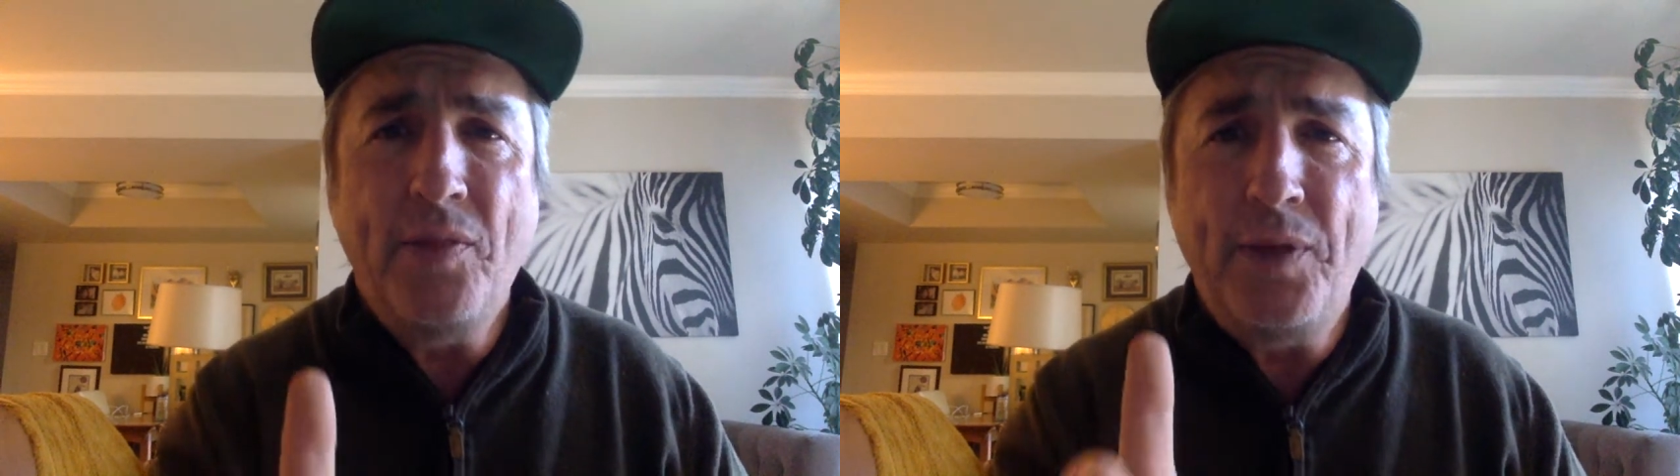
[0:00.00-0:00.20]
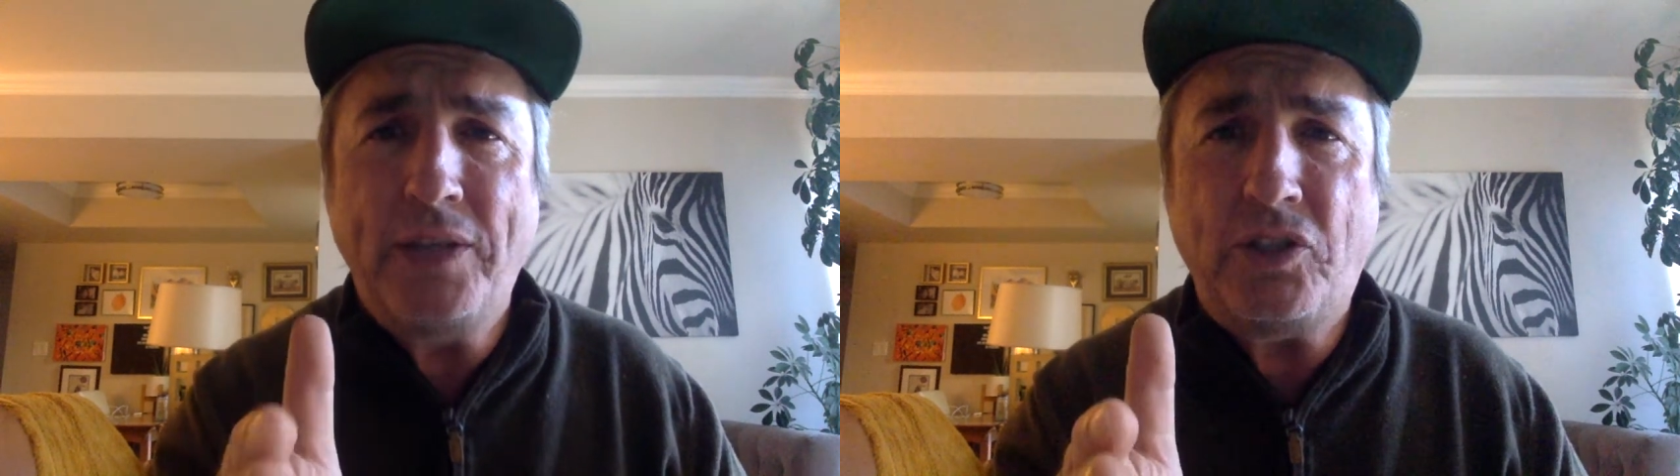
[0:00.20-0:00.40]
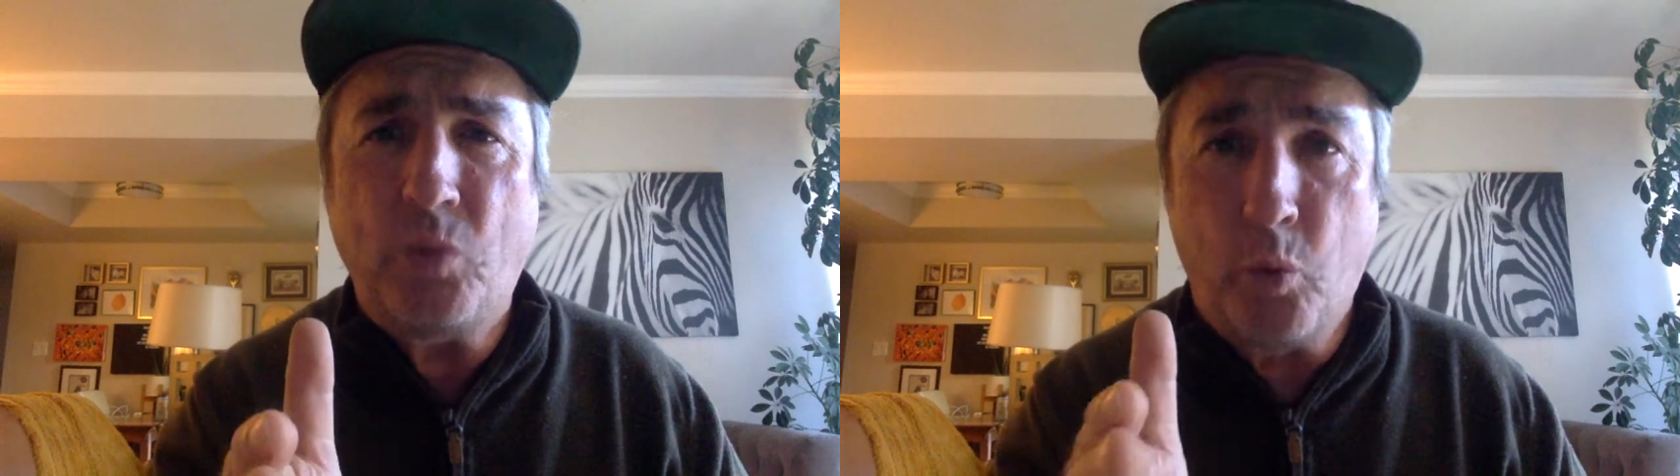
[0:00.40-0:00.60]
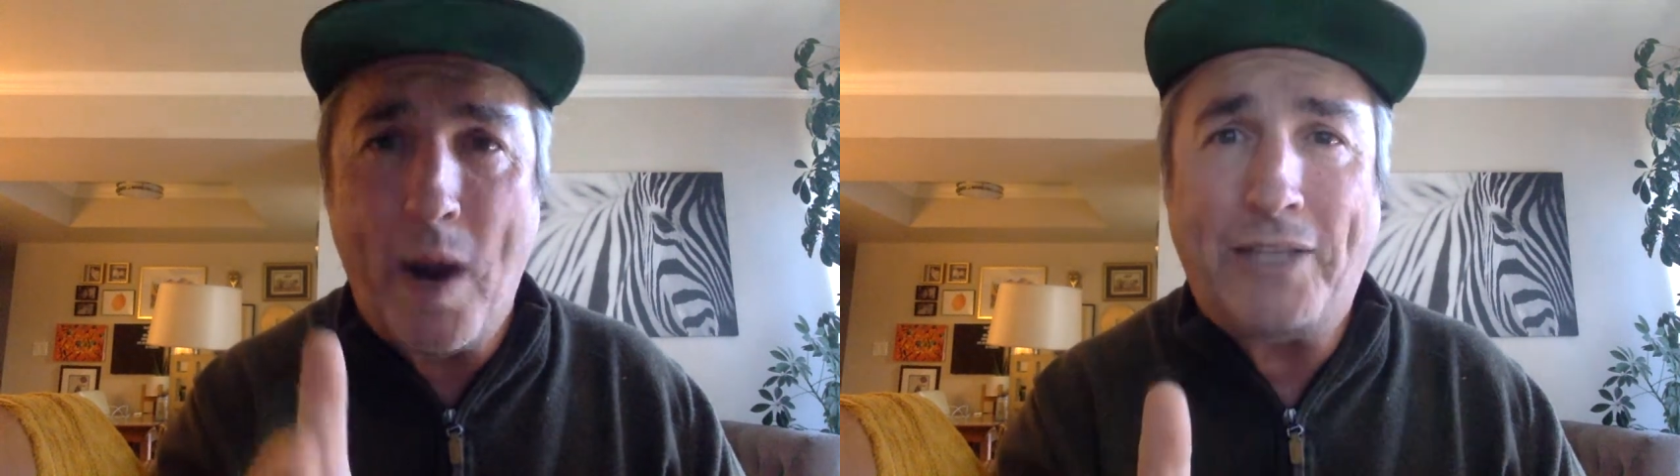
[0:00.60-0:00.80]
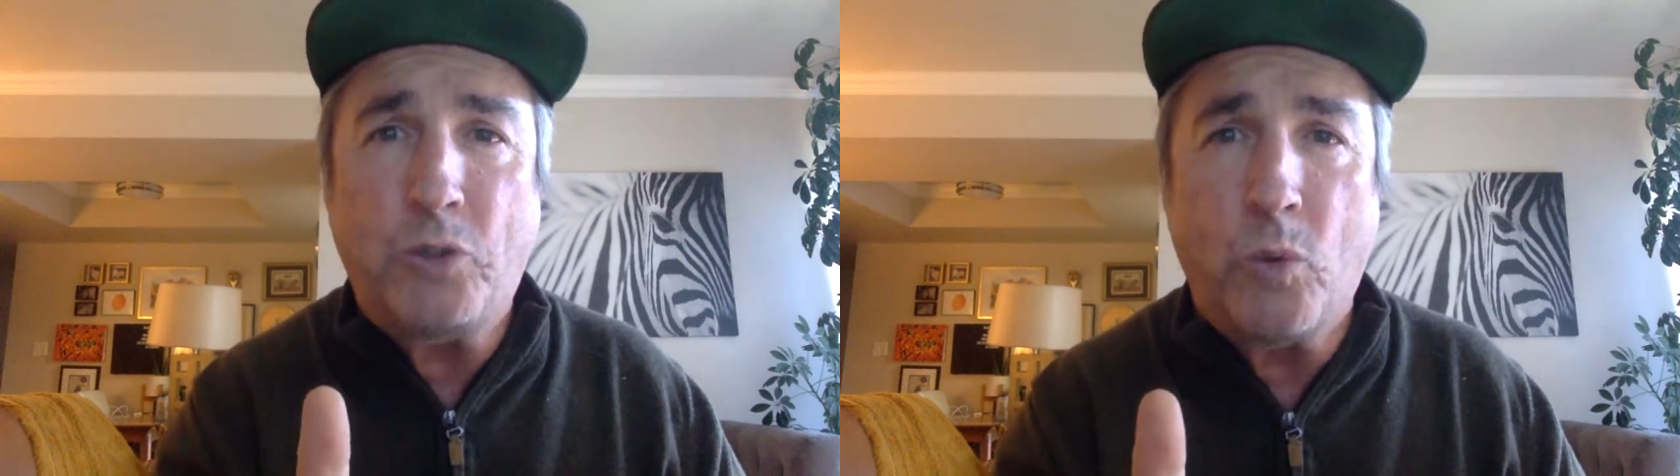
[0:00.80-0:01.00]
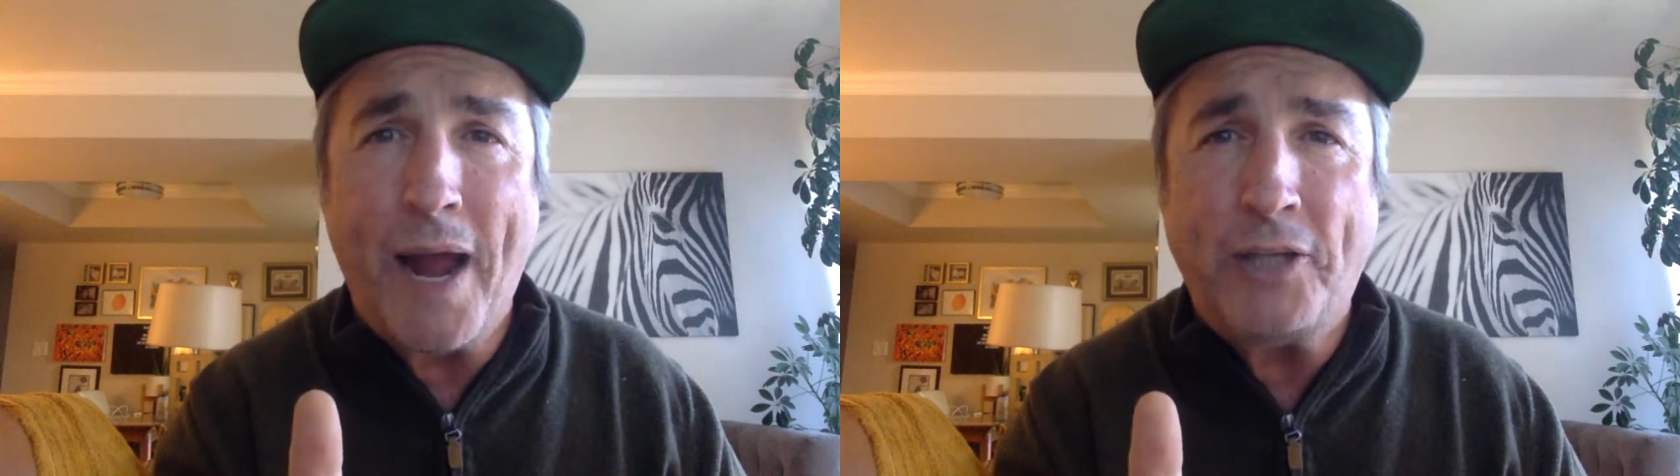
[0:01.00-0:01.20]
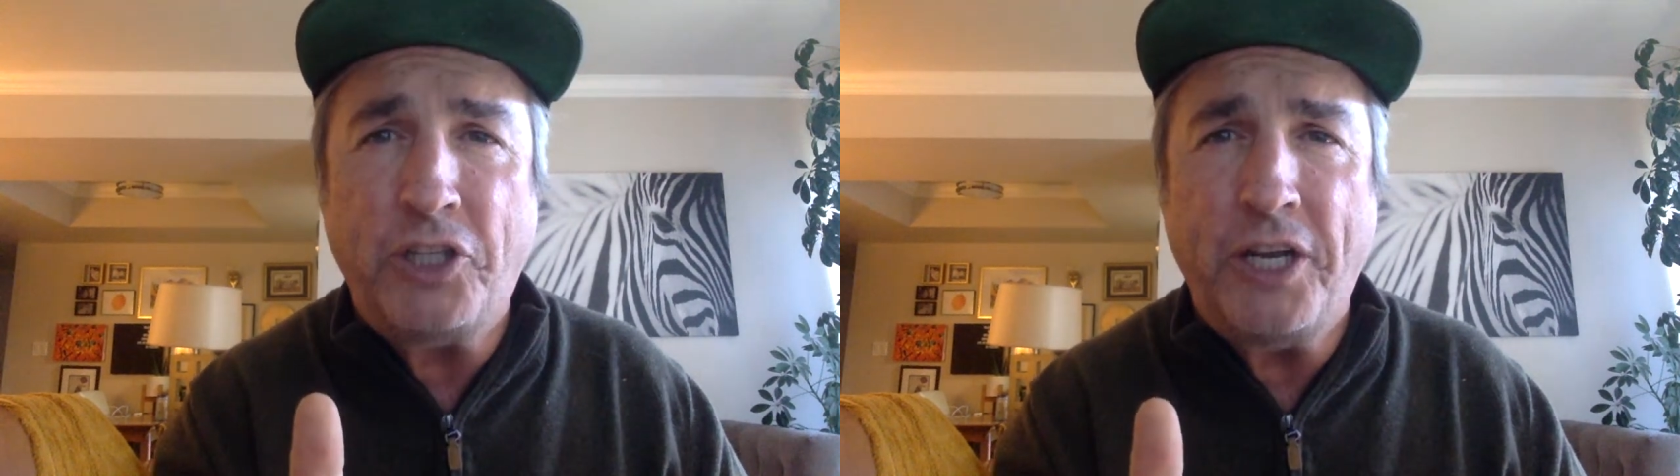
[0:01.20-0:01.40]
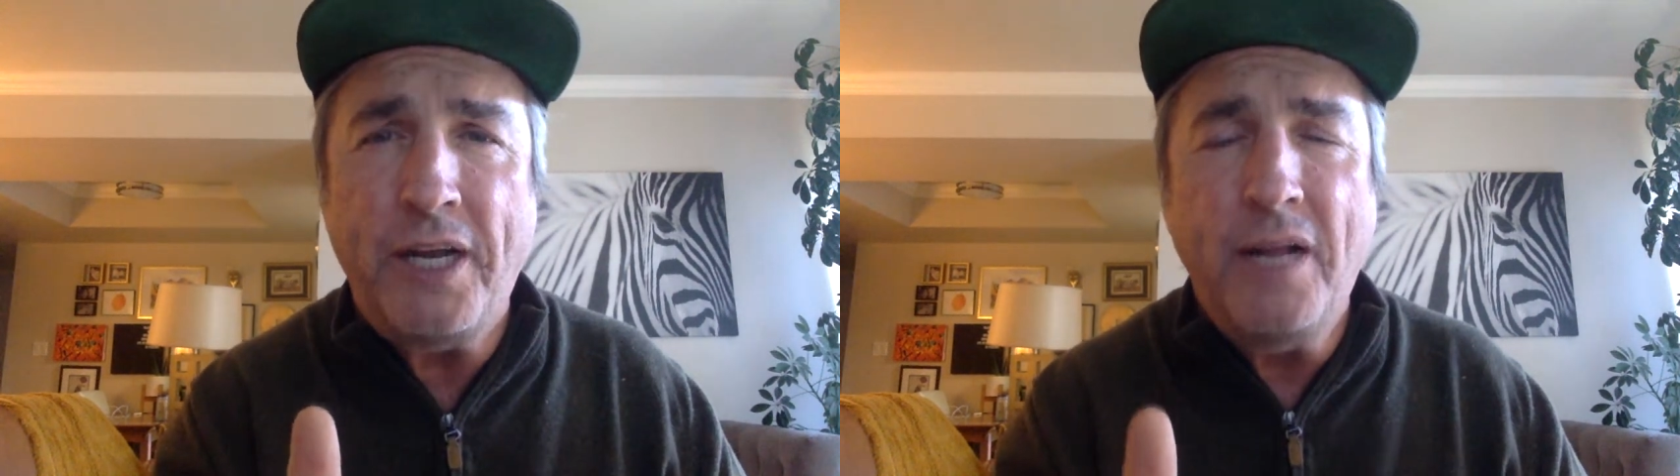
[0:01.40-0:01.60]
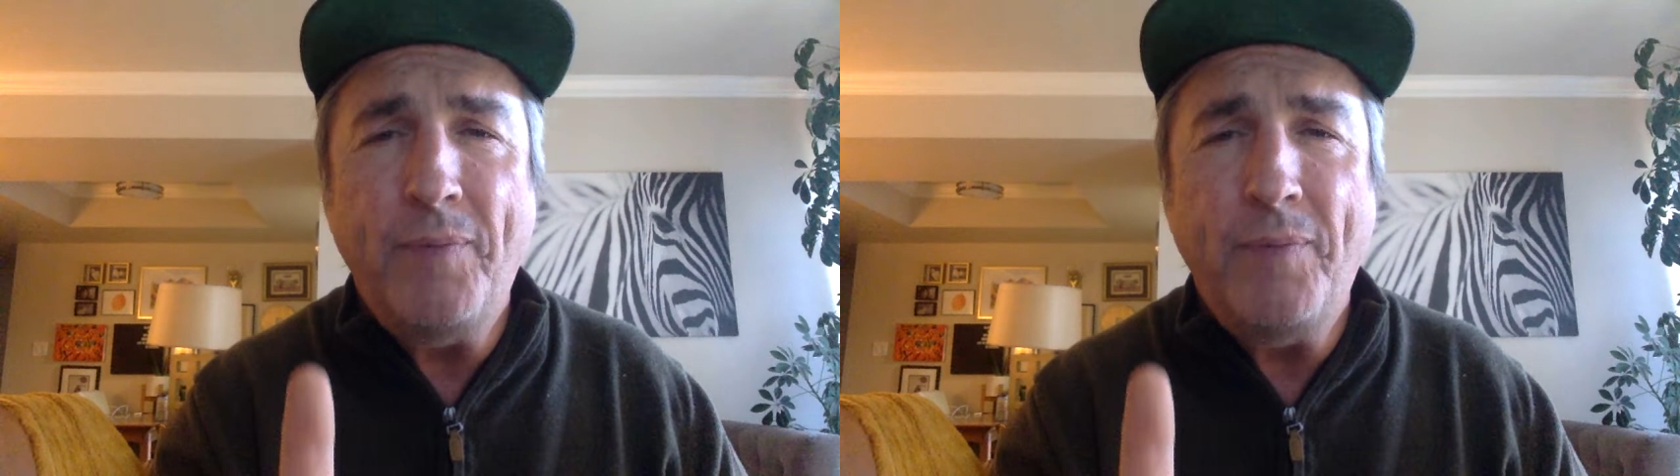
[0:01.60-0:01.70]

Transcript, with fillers: this resurrection